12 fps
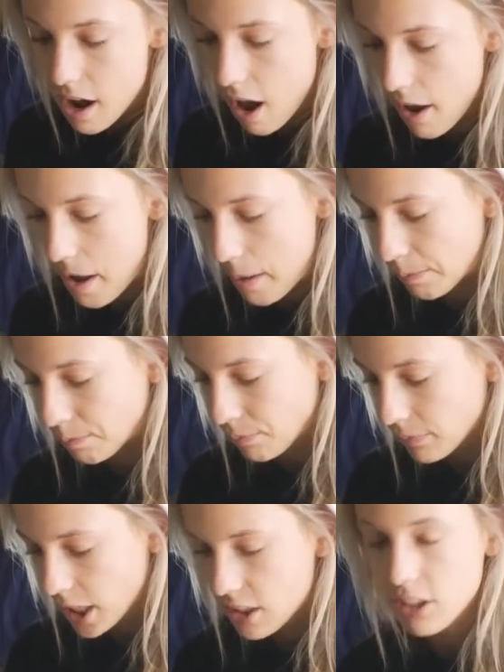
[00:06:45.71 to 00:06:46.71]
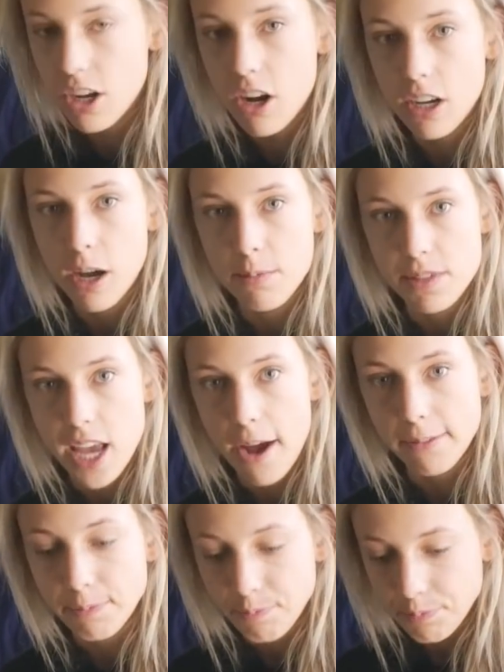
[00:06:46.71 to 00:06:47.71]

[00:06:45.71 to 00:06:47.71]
the dog comes out.